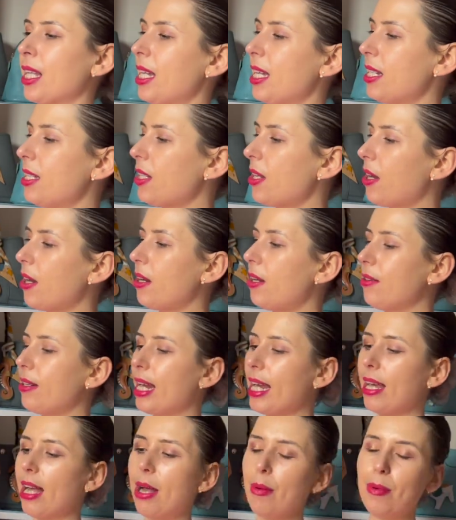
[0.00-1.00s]
So
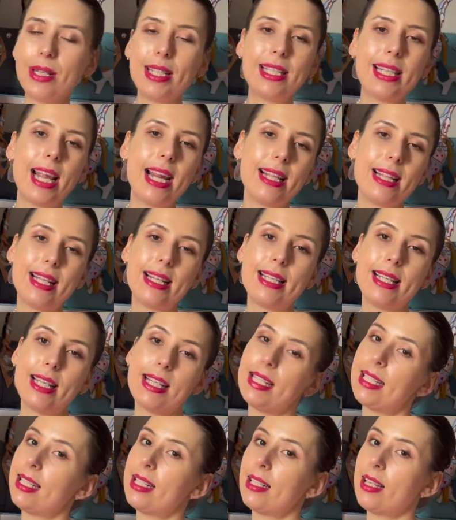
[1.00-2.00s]
yeah, I would say this
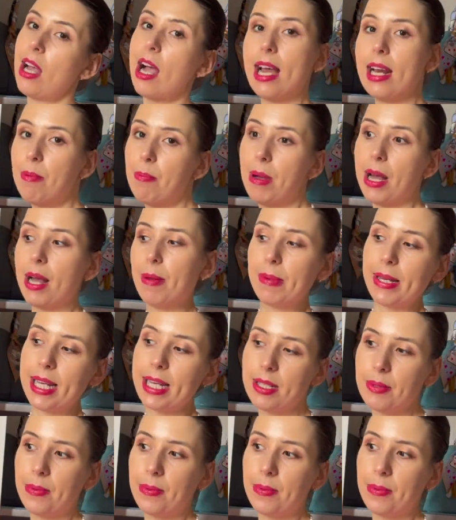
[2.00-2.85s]
is kind of Barbie as